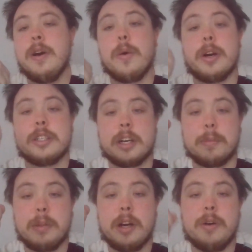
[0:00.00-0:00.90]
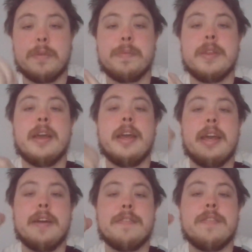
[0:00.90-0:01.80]
or a term loan
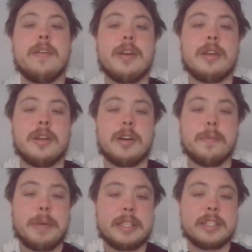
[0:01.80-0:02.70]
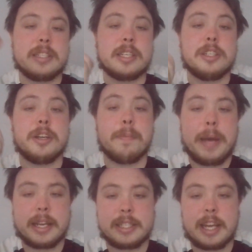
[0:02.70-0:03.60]
if your business can show
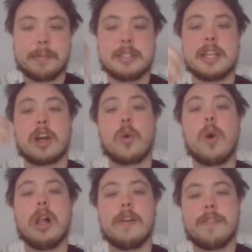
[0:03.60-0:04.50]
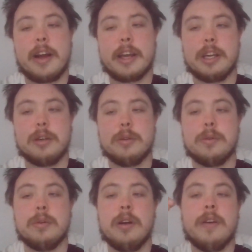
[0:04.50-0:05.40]
bank statements that qualify
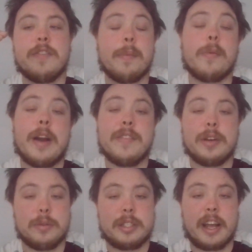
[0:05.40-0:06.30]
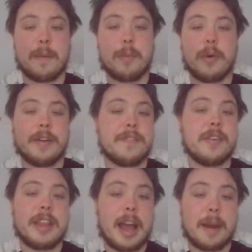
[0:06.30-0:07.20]
you from a revenue standpoint
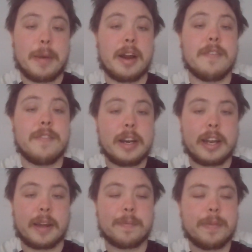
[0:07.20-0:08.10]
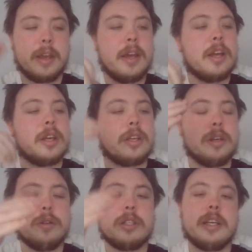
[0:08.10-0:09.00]
for that amount of funding.
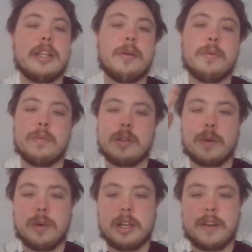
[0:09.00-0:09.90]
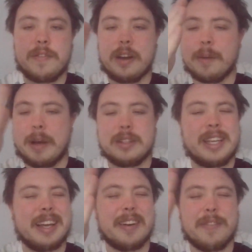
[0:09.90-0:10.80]
Usually, though, they're willing to fund about
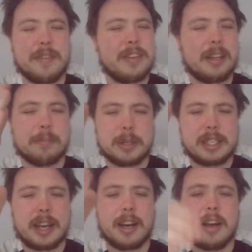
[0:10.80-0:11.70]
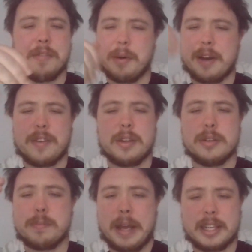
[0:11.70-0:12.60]
10 to 15% of whatever
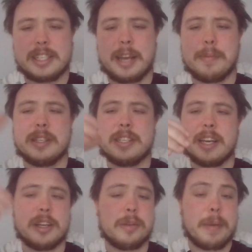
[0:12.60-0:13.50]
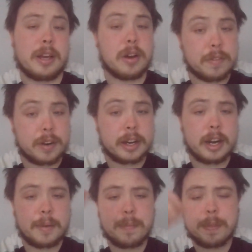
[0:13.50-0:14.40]
those bank statements say you'd make over a year.